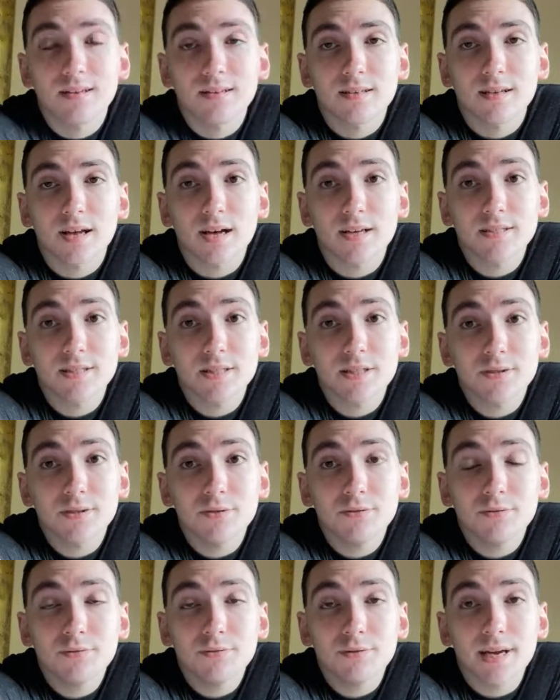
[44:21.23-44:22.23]
I'll see
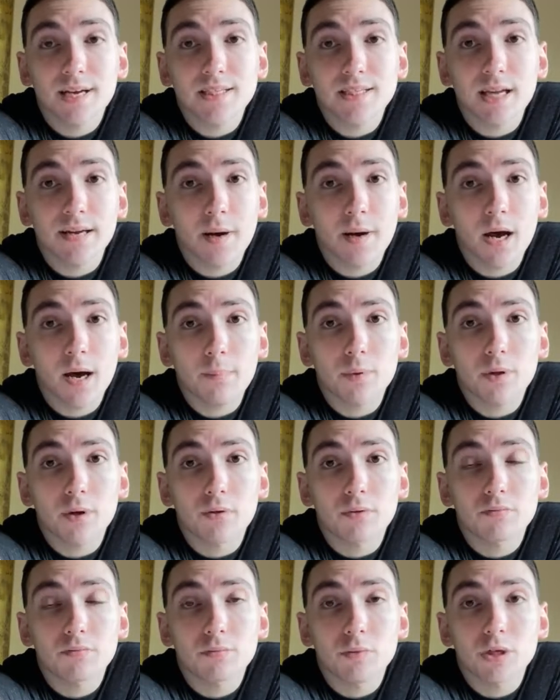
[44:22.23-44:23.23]
you next time I
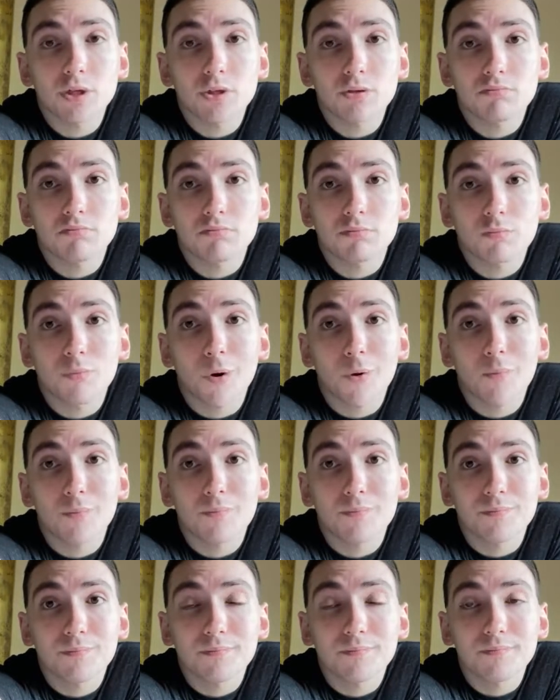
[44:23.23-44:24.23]
upload, which won't
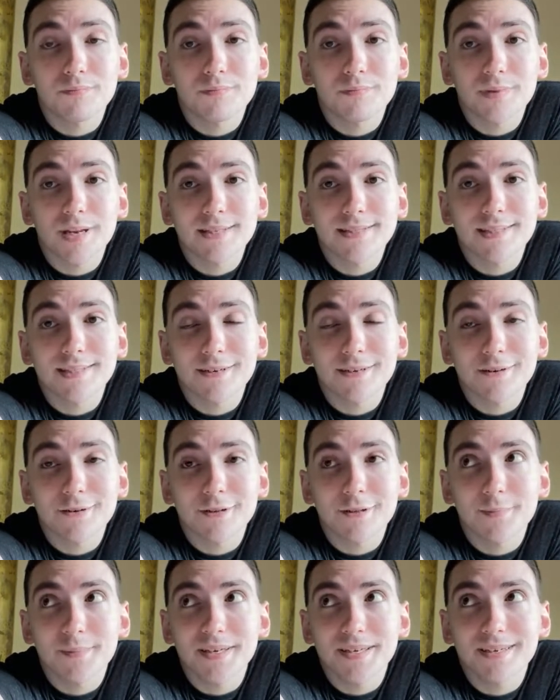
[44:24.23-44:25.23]

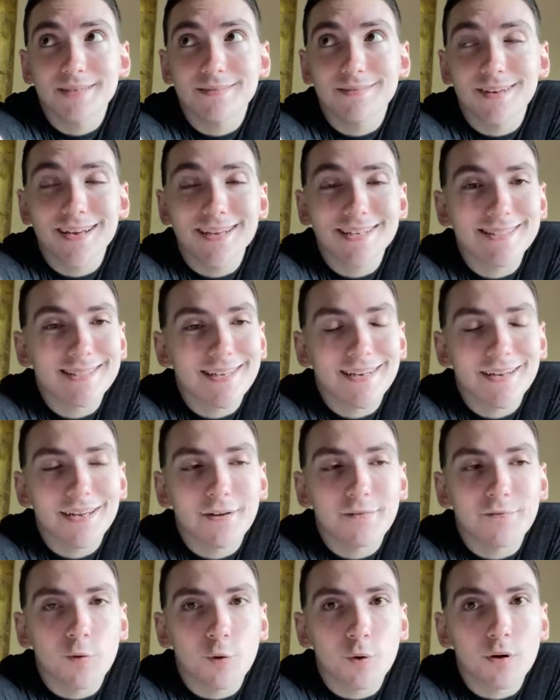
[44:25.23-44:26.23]
necessarily be next Sunday
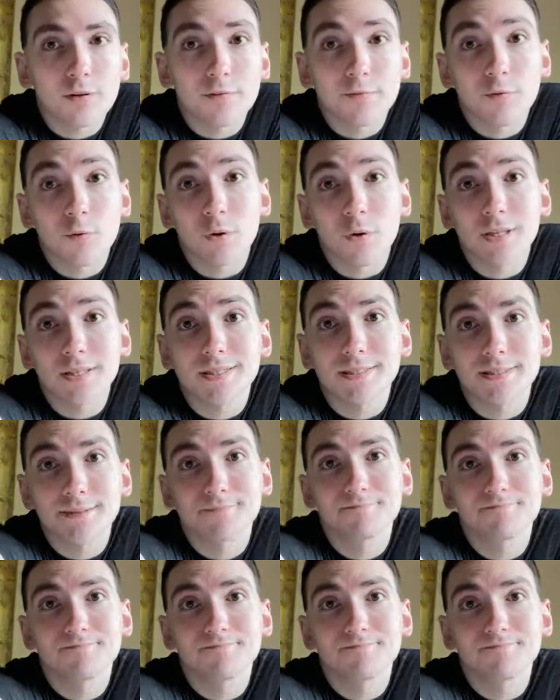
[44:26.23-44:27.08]
at 4 for once.